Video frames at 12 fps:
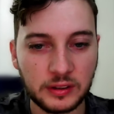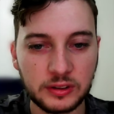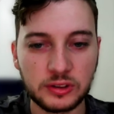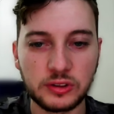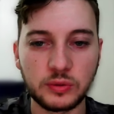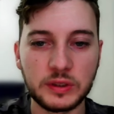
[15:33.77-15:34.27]

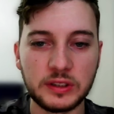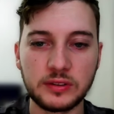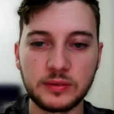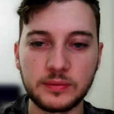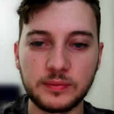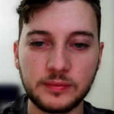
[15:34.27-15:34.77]
Sweet.
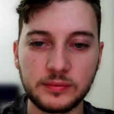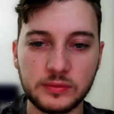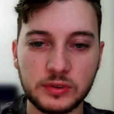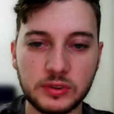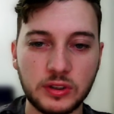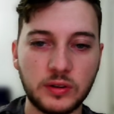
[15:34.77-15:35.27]

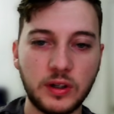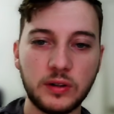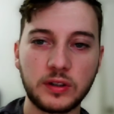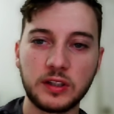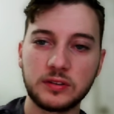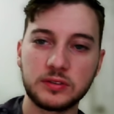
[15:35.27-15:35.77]
So
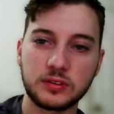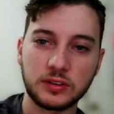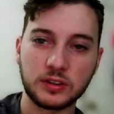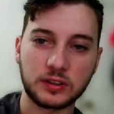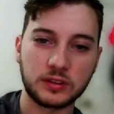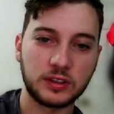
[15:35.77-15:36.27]
okay, so look,
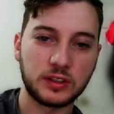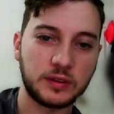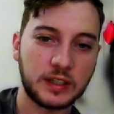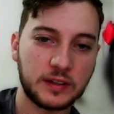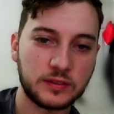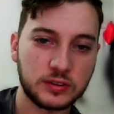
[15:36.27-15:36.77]
here we
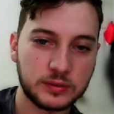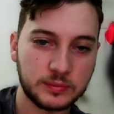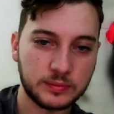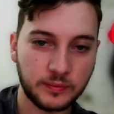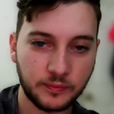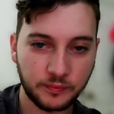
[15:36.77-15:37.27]
have some
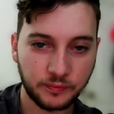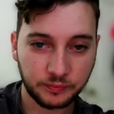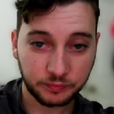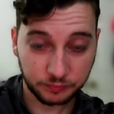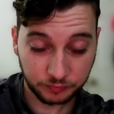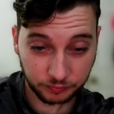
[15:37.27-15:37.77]

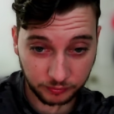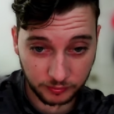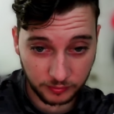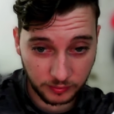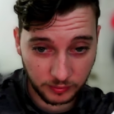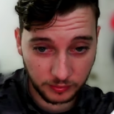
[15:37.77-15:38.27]

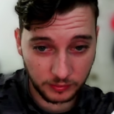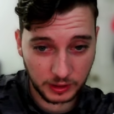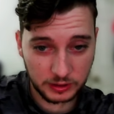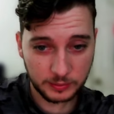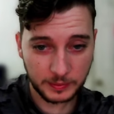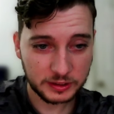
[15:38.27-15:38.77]

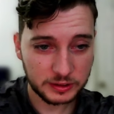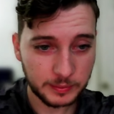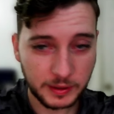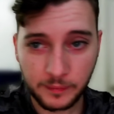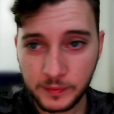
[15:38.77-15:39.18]
XML.